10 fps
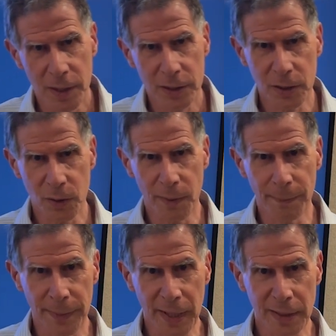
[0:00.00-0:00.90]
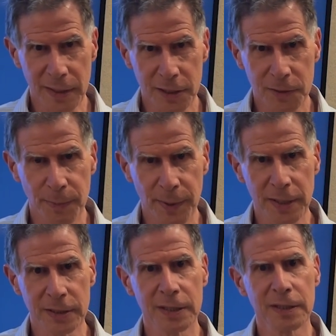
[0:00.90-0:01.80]
So a Met is
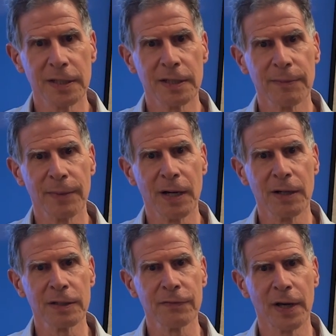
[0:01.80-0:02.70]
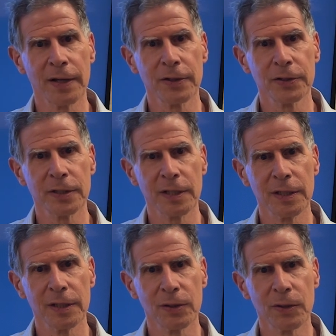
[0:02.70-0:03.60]
basically the amount of energy